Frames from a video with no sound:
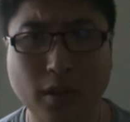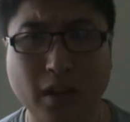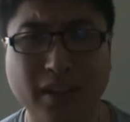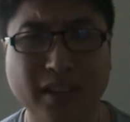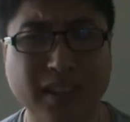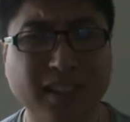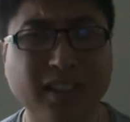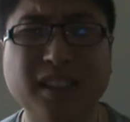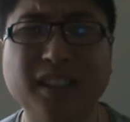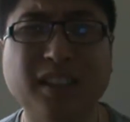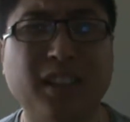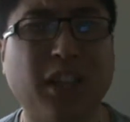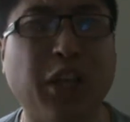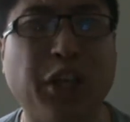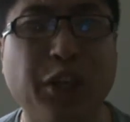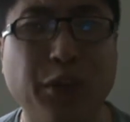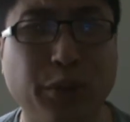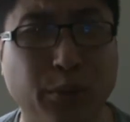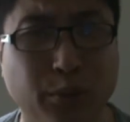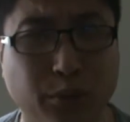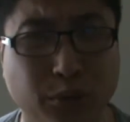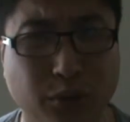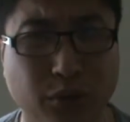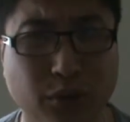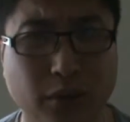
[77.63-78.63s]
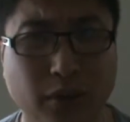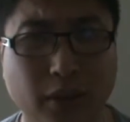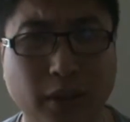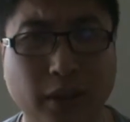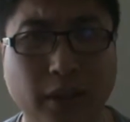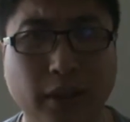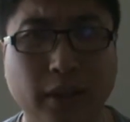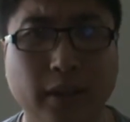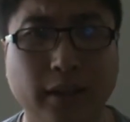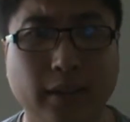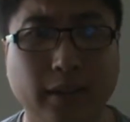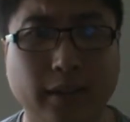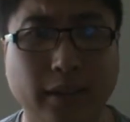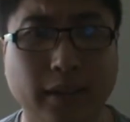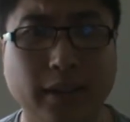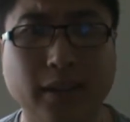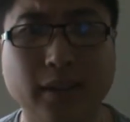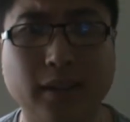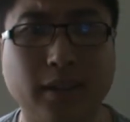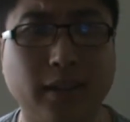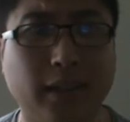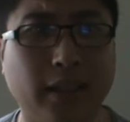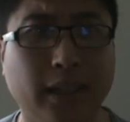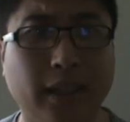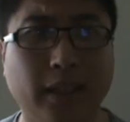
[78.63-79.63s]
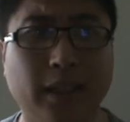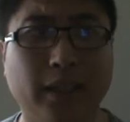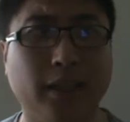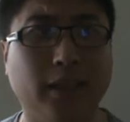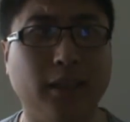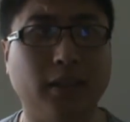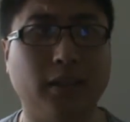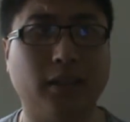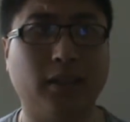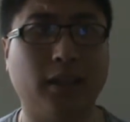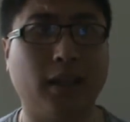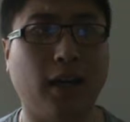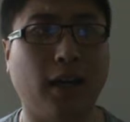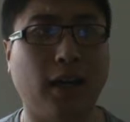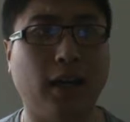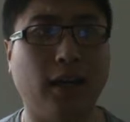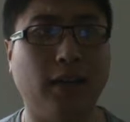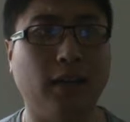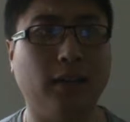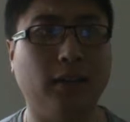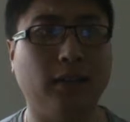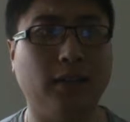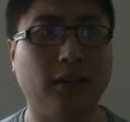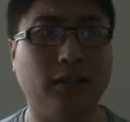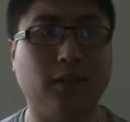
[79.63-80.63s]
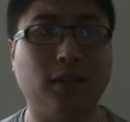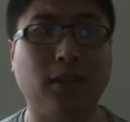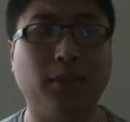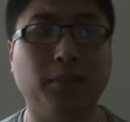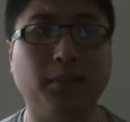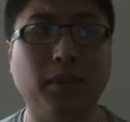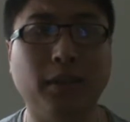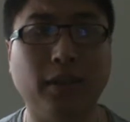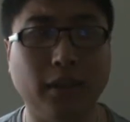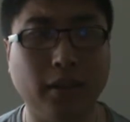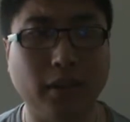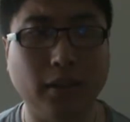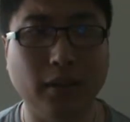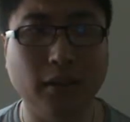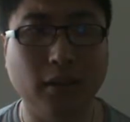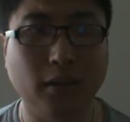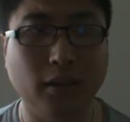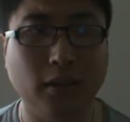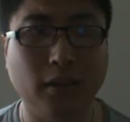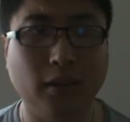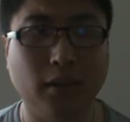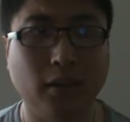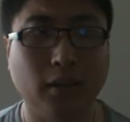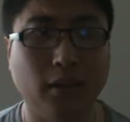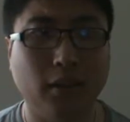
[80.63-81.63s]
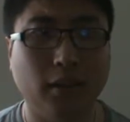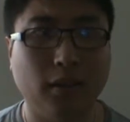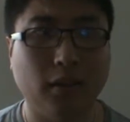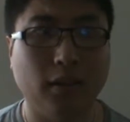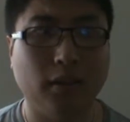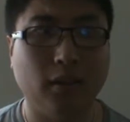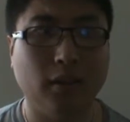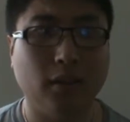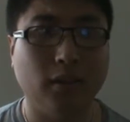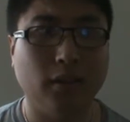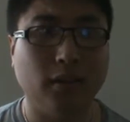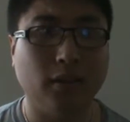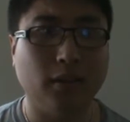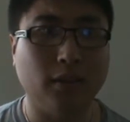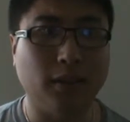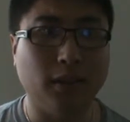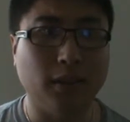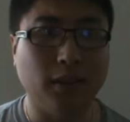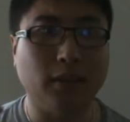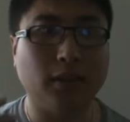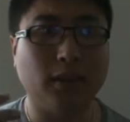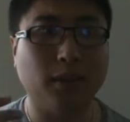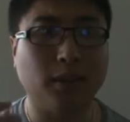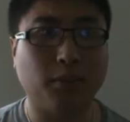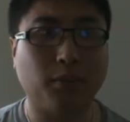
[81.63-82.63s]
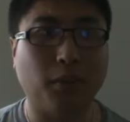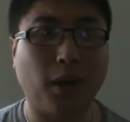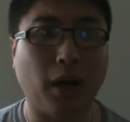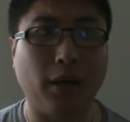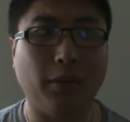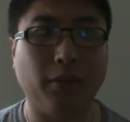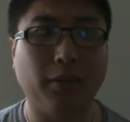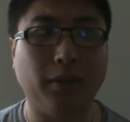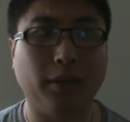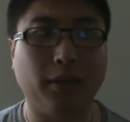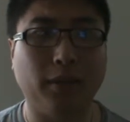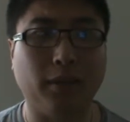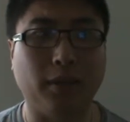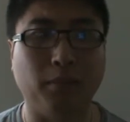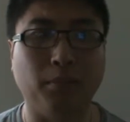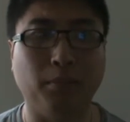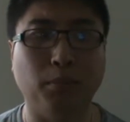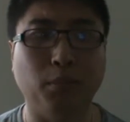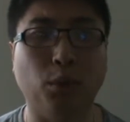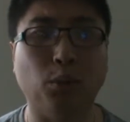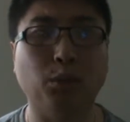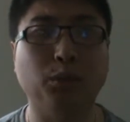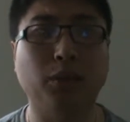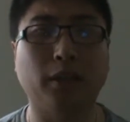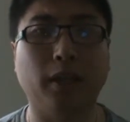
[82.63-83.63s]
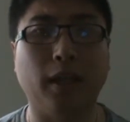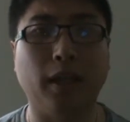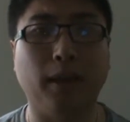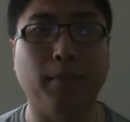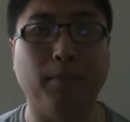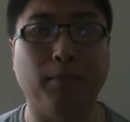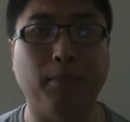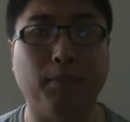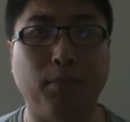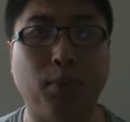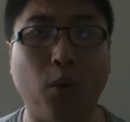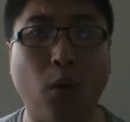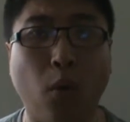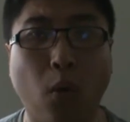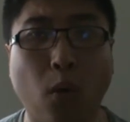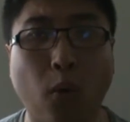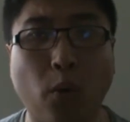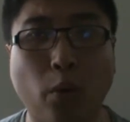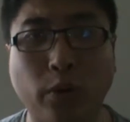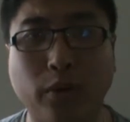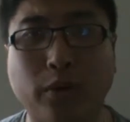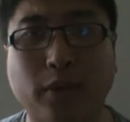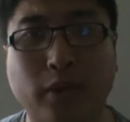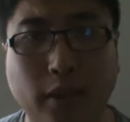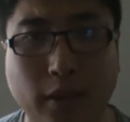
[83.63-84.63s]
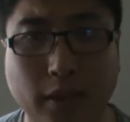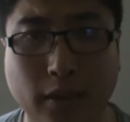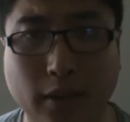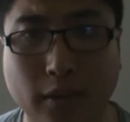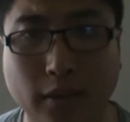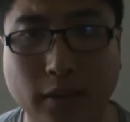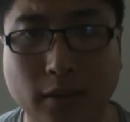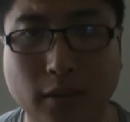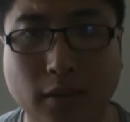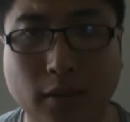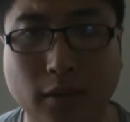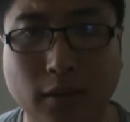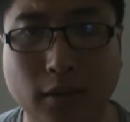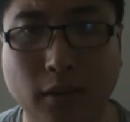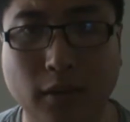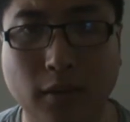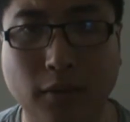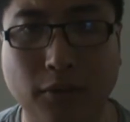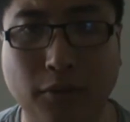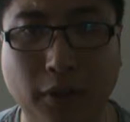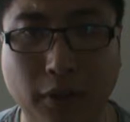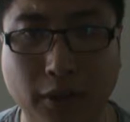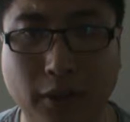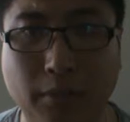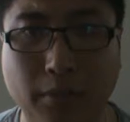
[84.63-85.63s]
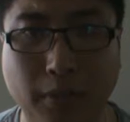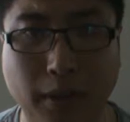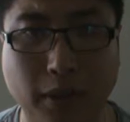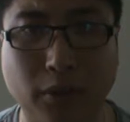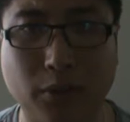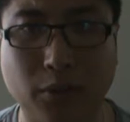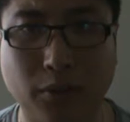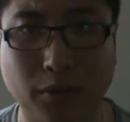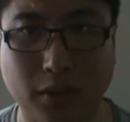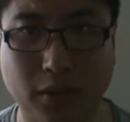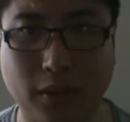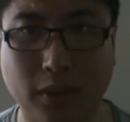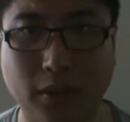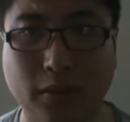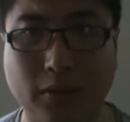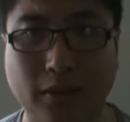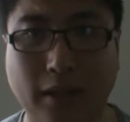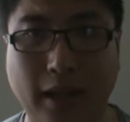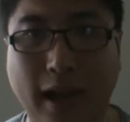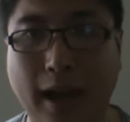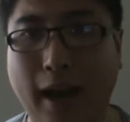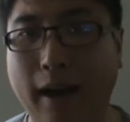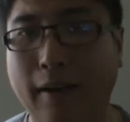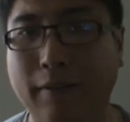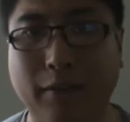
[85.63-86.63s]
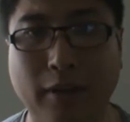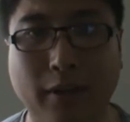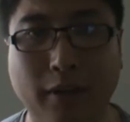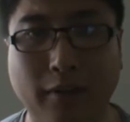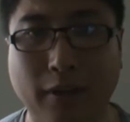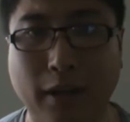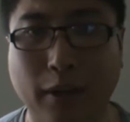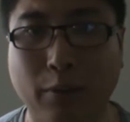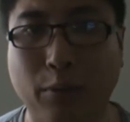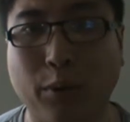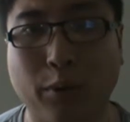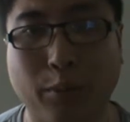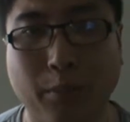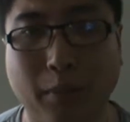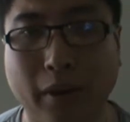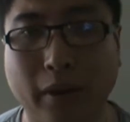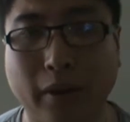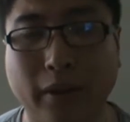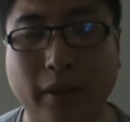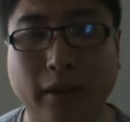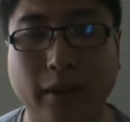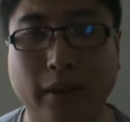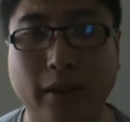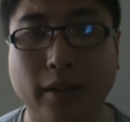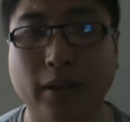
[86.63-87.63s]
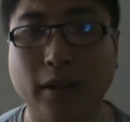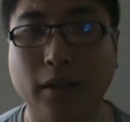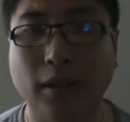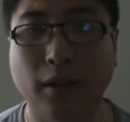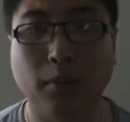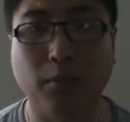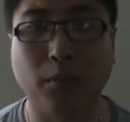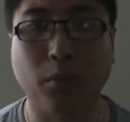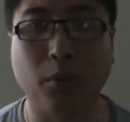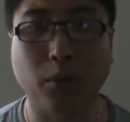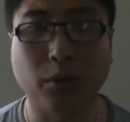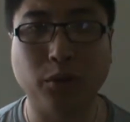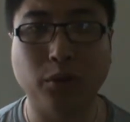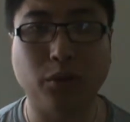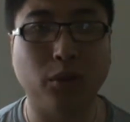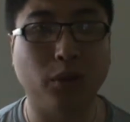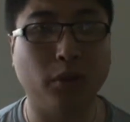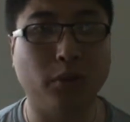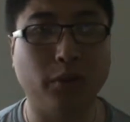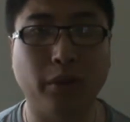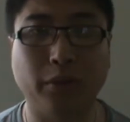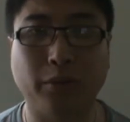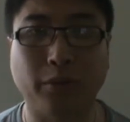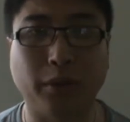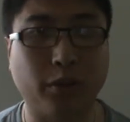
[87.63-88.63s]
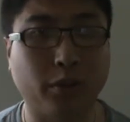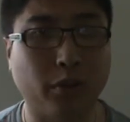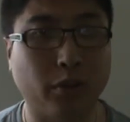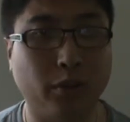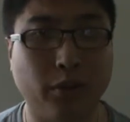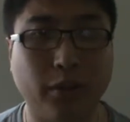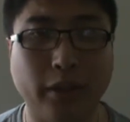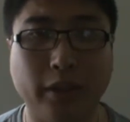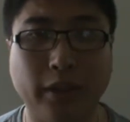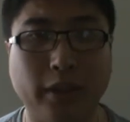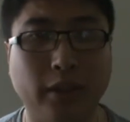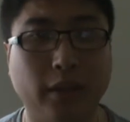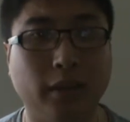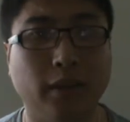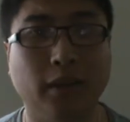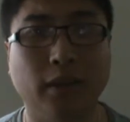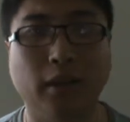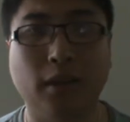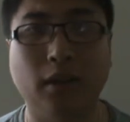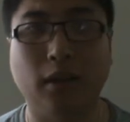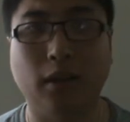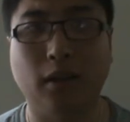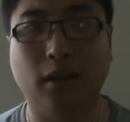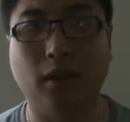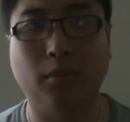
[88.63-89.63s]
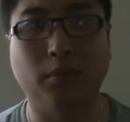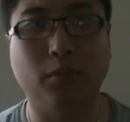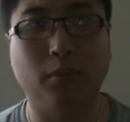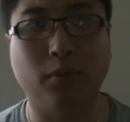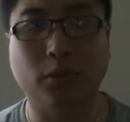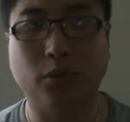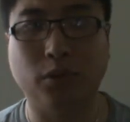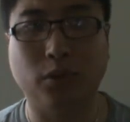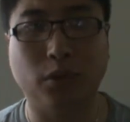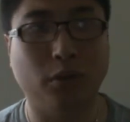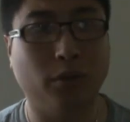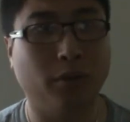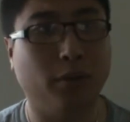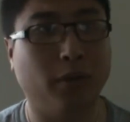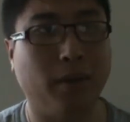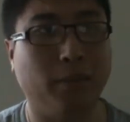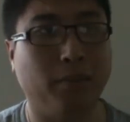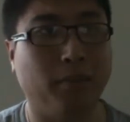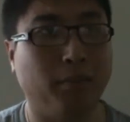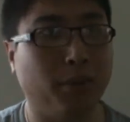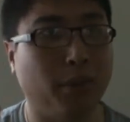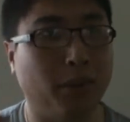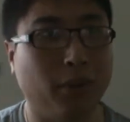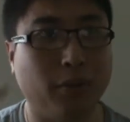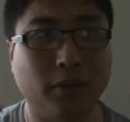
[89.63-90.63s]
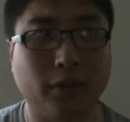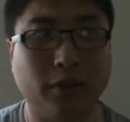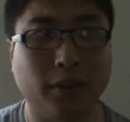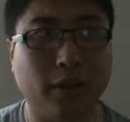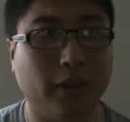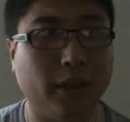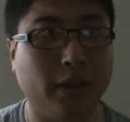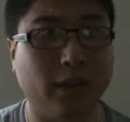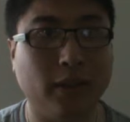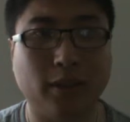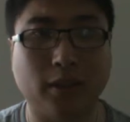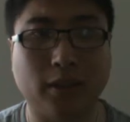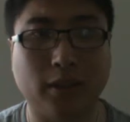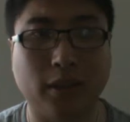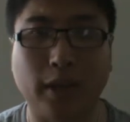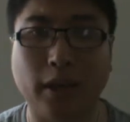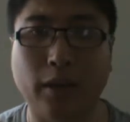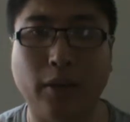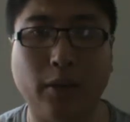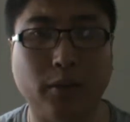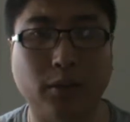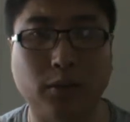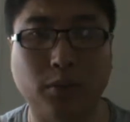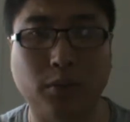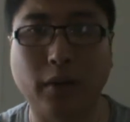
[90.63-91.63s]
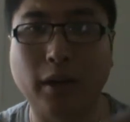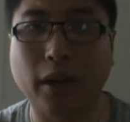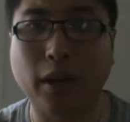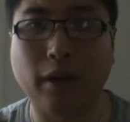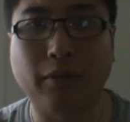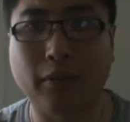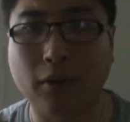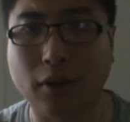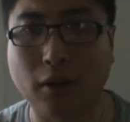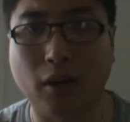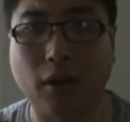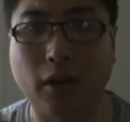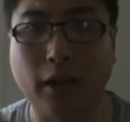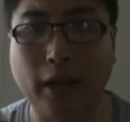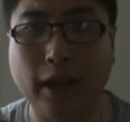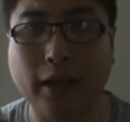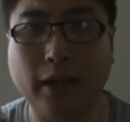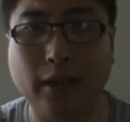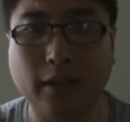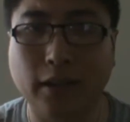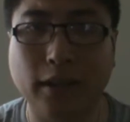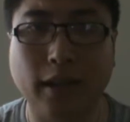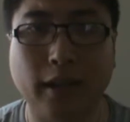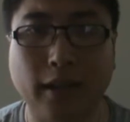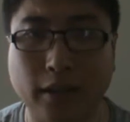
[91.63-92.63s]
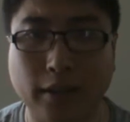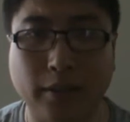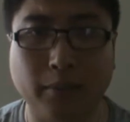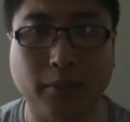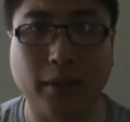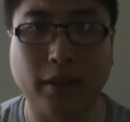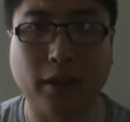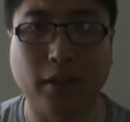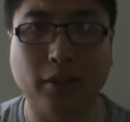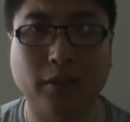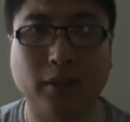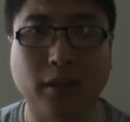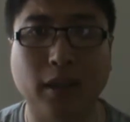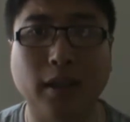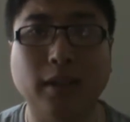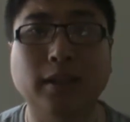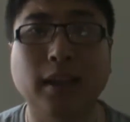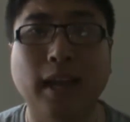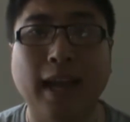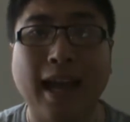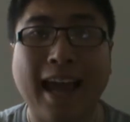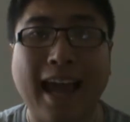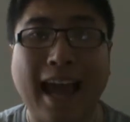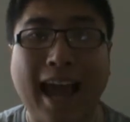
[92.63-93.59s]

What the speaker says: This is huge. To me, this is probably the most important fundamental skill to have in network marketing, more so than recruiting, more so than building, sales, whatever, anything anyone else says.